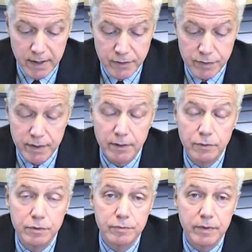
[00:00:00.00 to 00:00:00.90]
Interesting
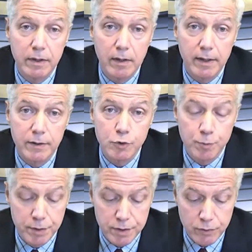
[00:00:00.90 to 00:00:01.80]
news regarding
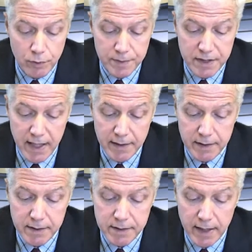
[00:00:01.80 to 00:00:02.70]
Superstorm
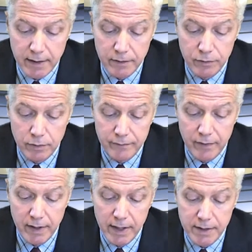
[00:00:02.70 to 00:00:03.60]
Sandy. Second quarter
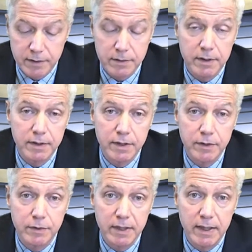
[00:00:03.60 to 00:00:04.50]
financials
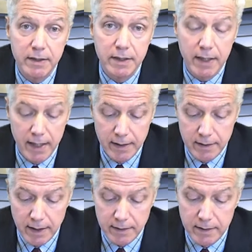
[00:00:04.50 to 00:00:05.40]
continue to indicate
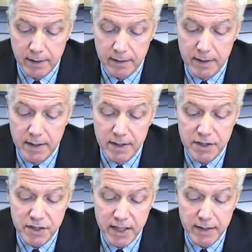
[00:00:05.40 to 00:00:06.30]
that
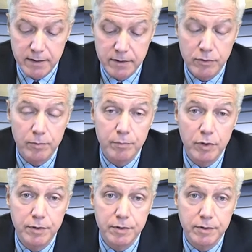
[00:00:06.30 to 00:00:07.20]
cedents or
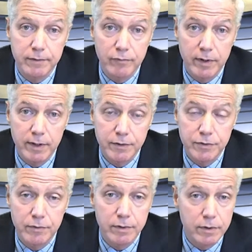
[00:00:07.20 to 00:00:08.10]
purchasers of
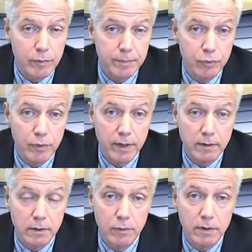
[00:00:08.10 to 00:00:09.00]
reinsurance are
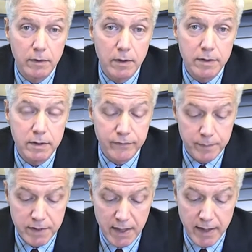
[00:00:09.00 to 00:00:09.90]
reporting lower losses
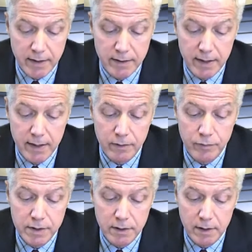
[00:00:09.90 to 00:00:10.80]
from Sandy than had
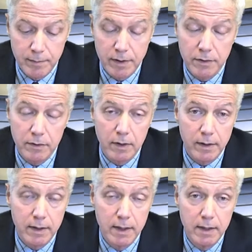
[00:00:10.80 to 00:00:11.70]
originally been
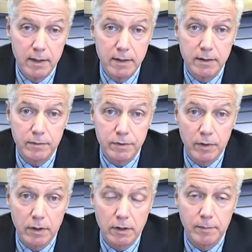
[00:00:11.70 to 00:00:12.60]
thought. There was an
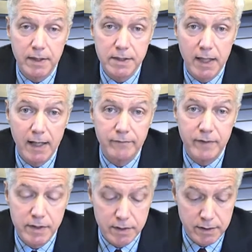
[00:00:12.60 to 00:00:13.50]
article by Scott
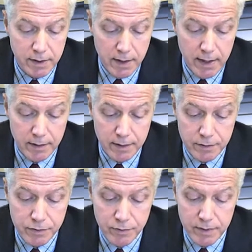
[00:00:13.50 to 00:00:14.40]
Vincent today in the
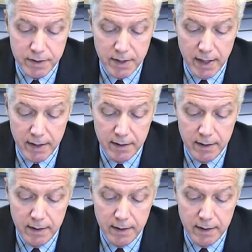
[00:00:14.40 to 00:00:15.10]
Insurance Day.